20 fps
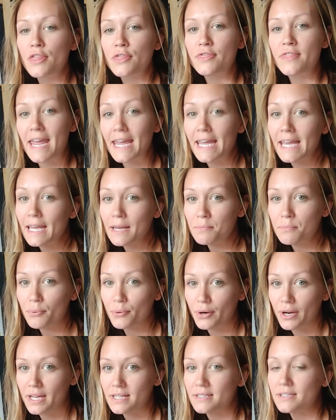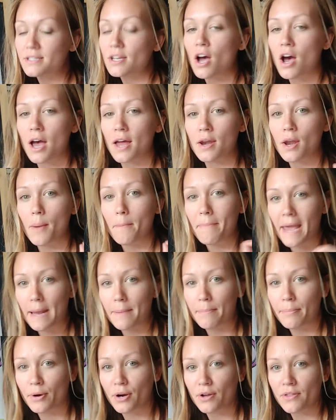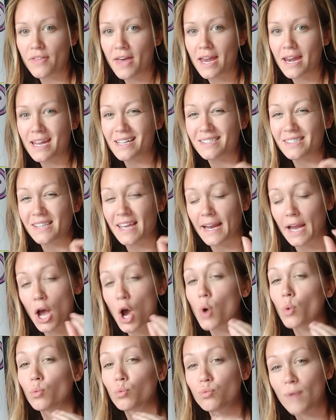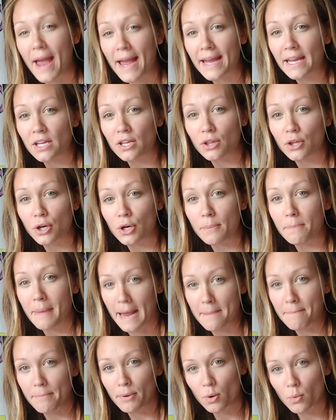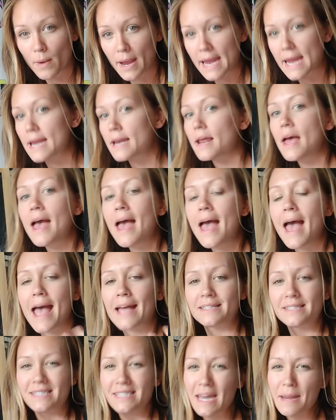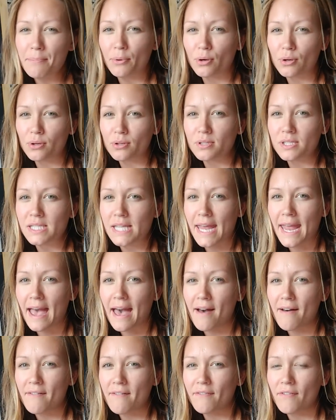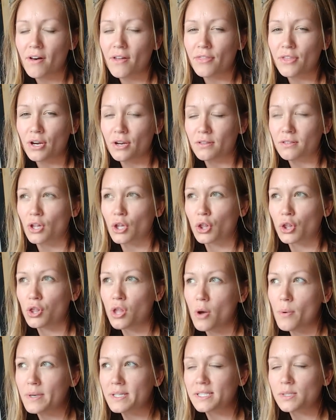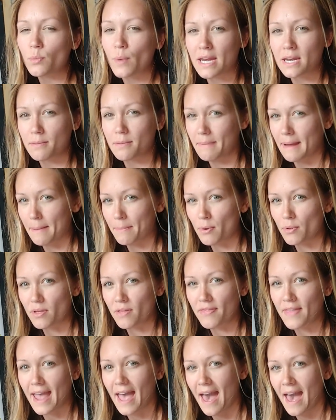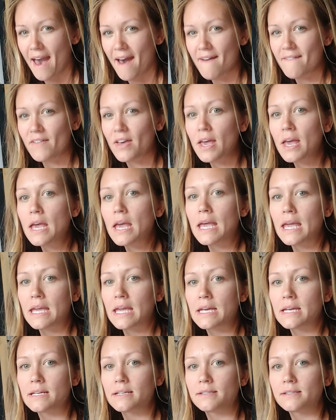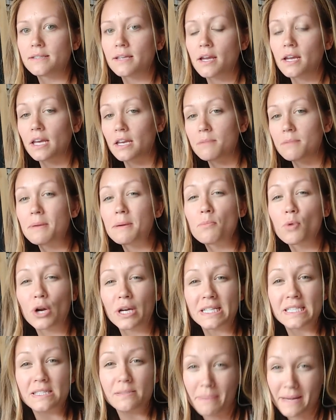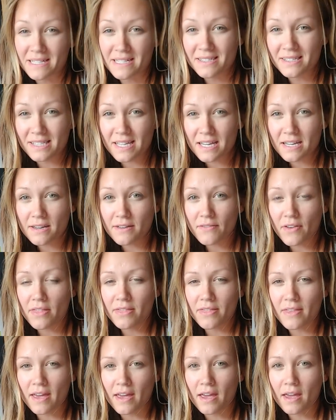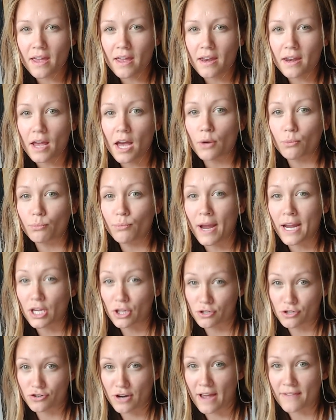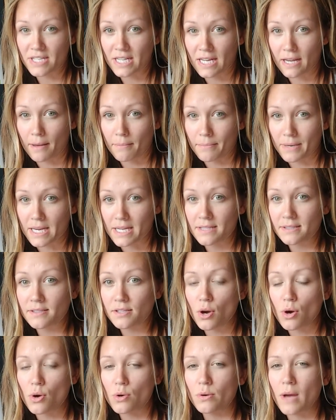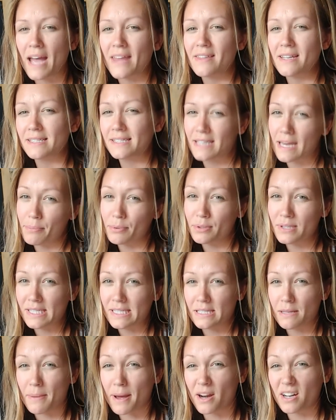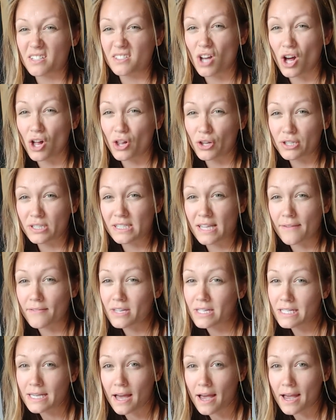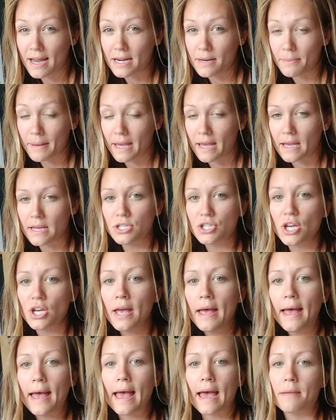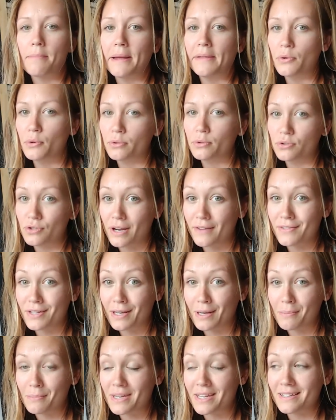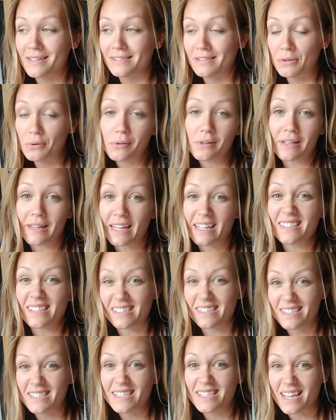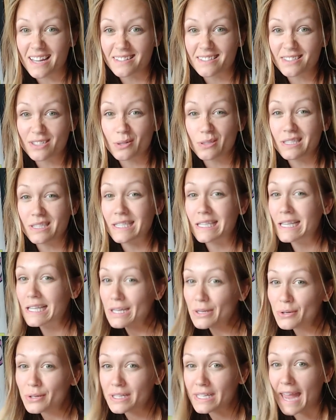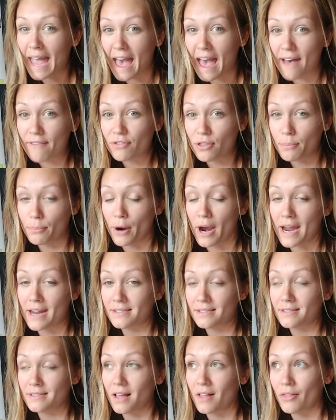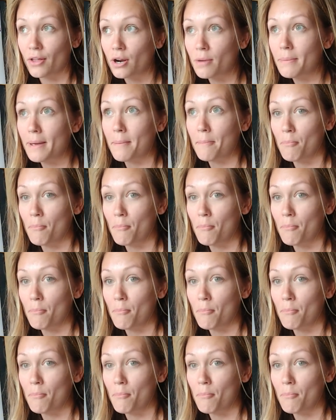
They can print on paper that is like a regular paper weight. At Staples, they have the lowest weighted paper that they have is going to be more expensive than a regular drafting company. So I think Staples is about $1.79 a page, and my local drafting company is literally like 60 cents. So it's literally half the price, a little